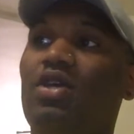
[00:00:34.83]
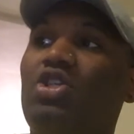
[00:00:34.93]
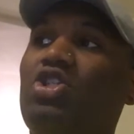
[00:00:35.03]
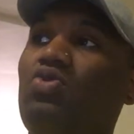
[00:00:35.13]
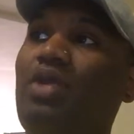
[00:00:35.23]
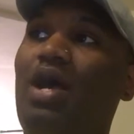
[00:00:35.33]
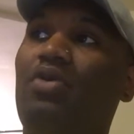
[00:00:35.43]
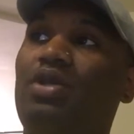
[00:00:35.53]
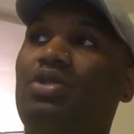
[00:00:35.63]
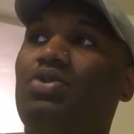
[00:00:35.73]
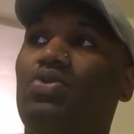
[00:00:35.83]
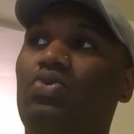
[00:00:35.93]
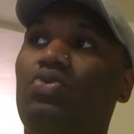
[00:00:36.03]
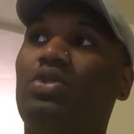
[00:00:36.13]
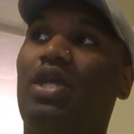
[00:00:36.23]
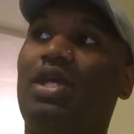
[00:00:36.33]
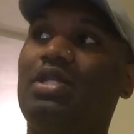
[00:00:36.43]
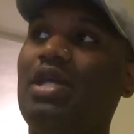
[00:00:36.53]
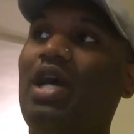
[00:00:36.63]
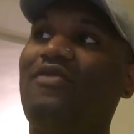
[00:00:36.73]
A shootout ensues,
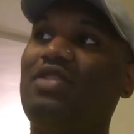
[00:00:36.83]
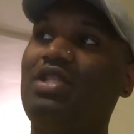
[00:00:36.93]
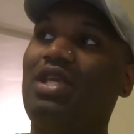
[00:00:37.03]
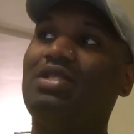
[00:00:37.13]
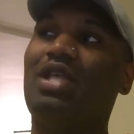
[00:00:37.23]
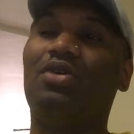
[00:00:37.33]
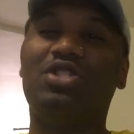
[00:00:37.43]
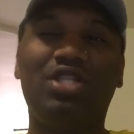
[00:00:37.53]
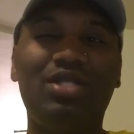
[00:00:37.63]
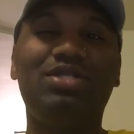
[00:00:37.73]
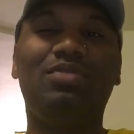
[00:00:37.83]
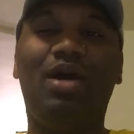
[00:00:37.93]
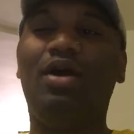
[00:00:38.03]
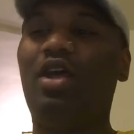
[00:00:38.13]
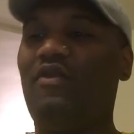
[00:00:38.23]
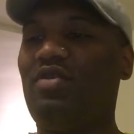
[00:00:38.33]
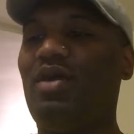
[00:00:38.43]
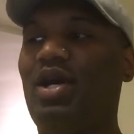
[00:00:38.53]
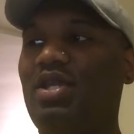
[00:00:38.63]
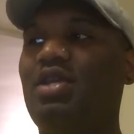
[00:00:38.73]
and Donovan takes down just about
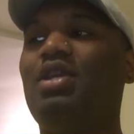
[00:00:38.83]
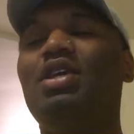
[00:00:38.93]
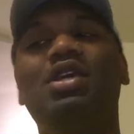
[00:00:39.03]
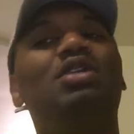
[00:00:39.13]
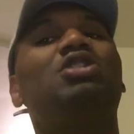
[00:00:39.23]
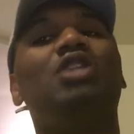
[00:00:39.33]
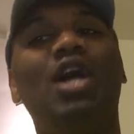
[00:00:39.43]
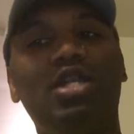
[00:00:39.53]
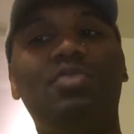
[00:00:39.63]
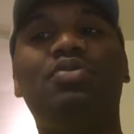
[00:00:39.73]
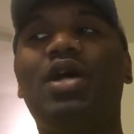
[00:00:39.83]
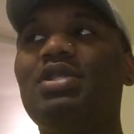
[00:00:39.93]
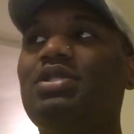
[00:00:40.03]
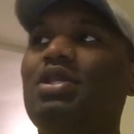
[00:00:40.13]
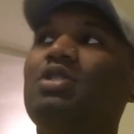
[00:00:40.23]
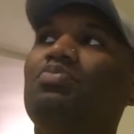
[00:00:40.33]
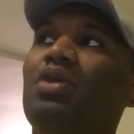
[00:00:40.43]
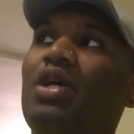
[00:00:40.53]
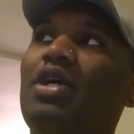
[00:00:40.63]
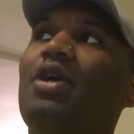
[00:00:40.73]
everybody. He gets shot in the process,
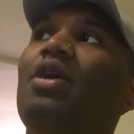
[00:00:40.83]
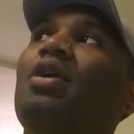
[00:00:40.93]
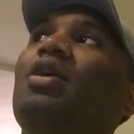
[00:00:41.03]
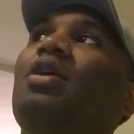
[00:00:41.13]
but